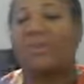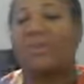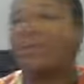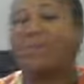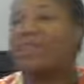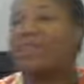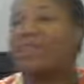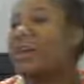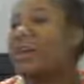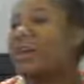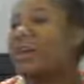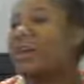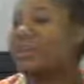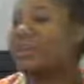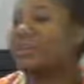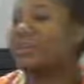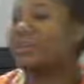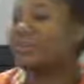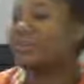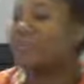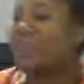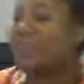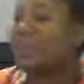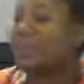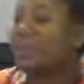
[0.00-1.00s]
love
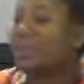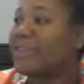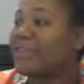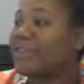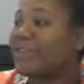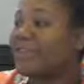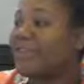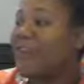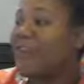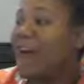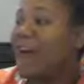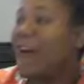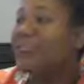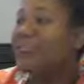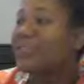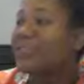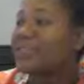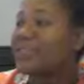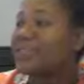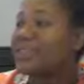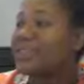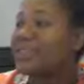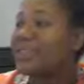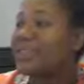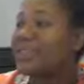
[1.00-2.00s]
cuddles more than
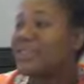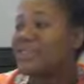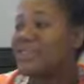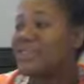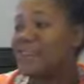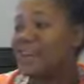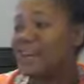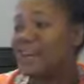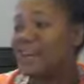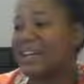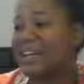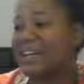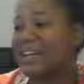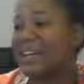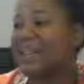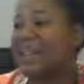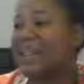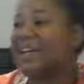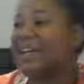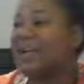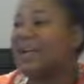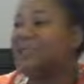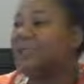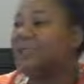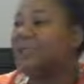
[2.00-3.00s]
flowers in the sun,
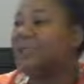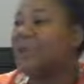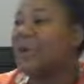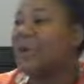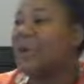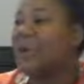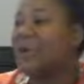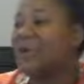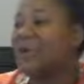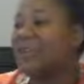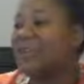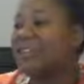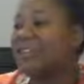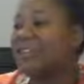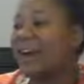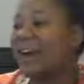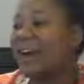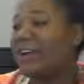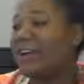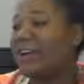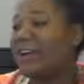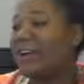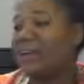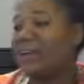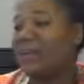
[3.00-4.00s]
so always
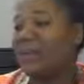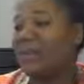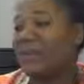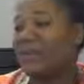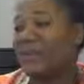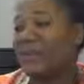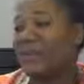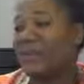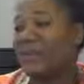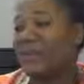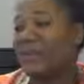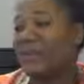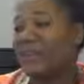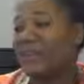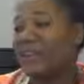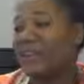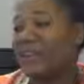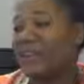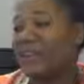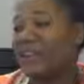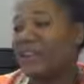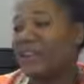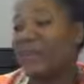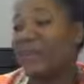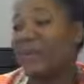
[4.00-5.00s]
hug a unicorn
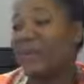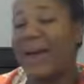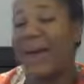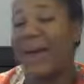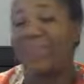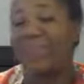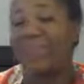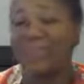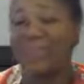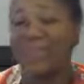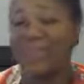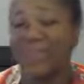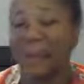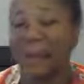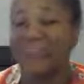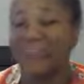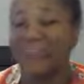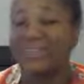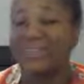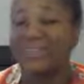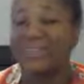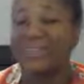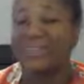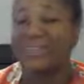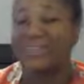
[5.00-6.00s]
and you'll have
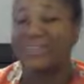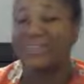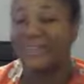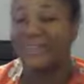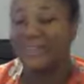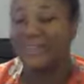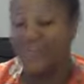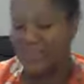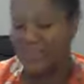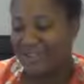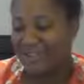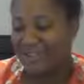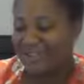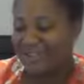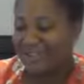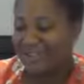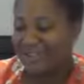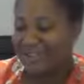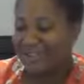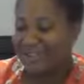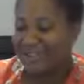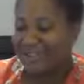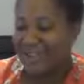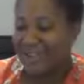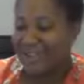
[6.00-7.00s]
lots of fun.
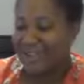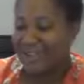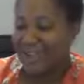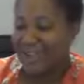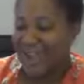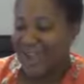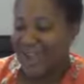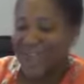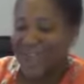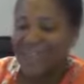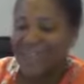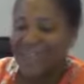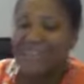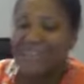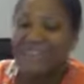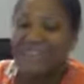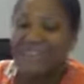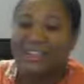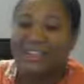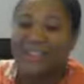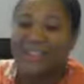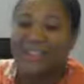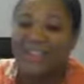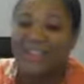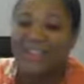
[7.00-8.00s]
And
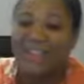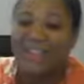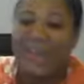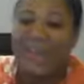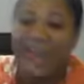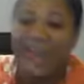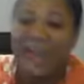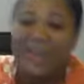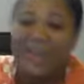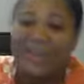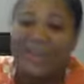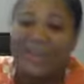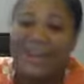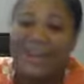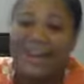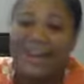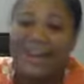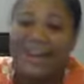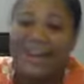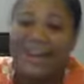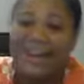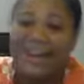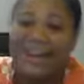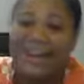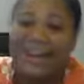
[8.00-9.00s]
this
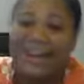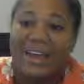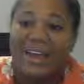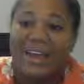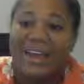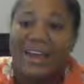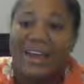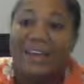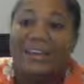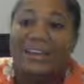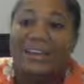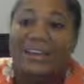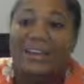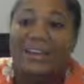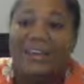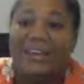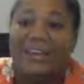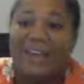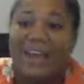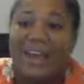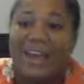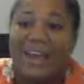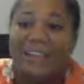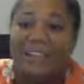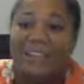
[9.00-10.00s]
flower, you're
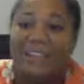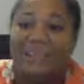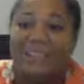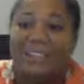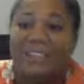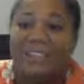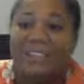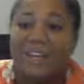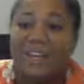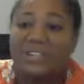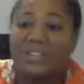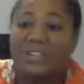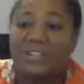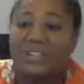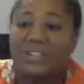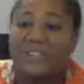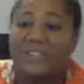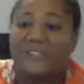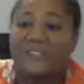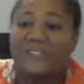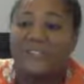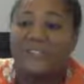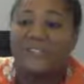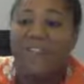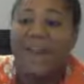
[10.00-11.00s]
able to touch the
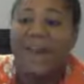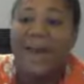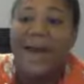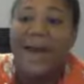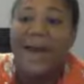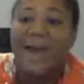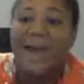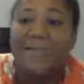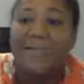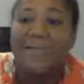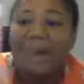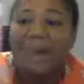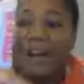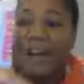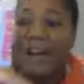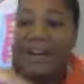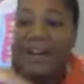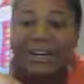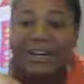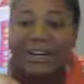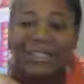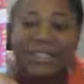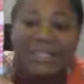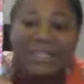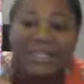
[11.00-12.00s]

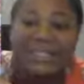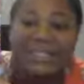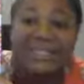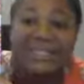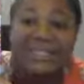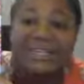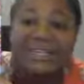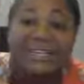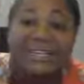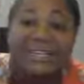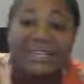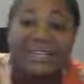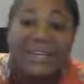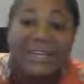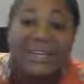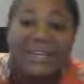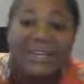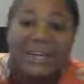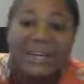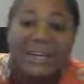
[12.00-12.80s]
flower. See?